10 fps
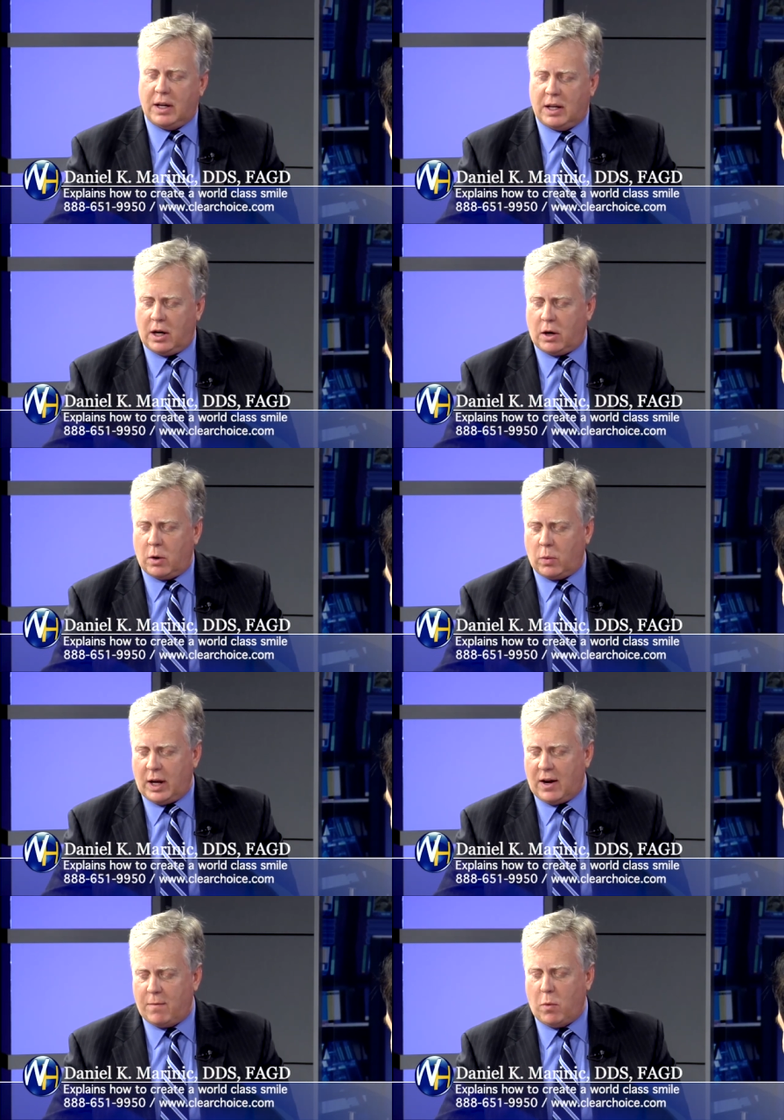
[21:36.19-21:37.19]
year, we
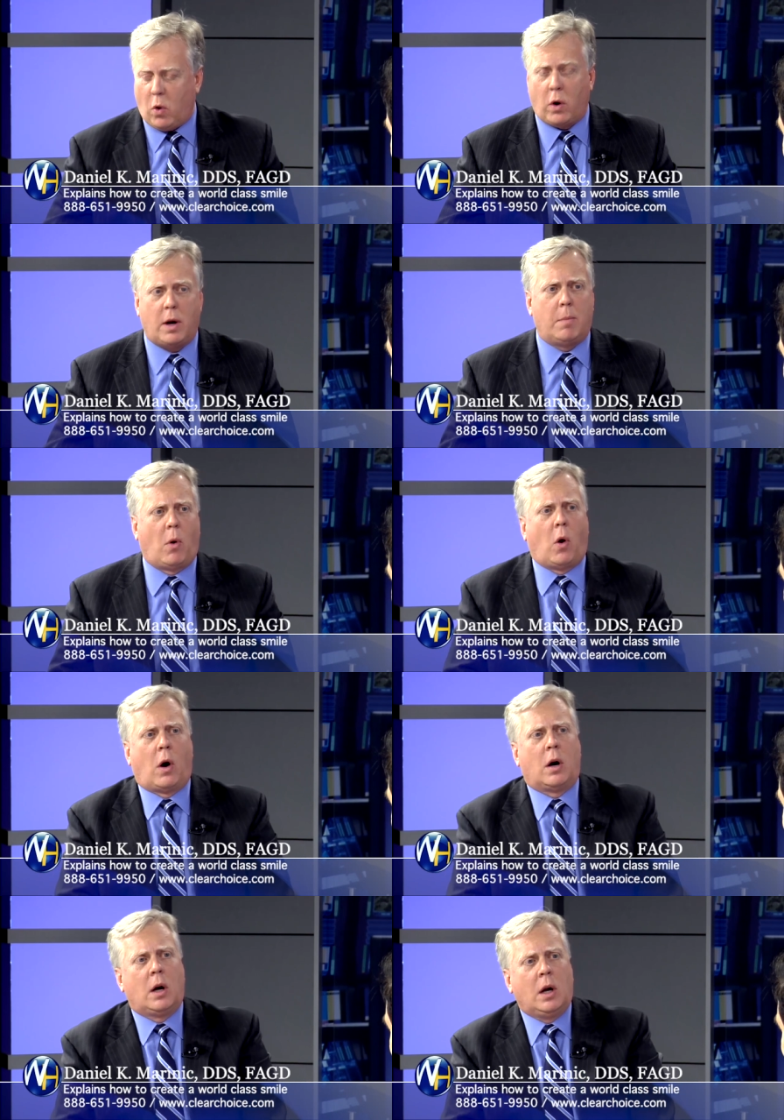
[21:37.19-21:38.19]
have more and more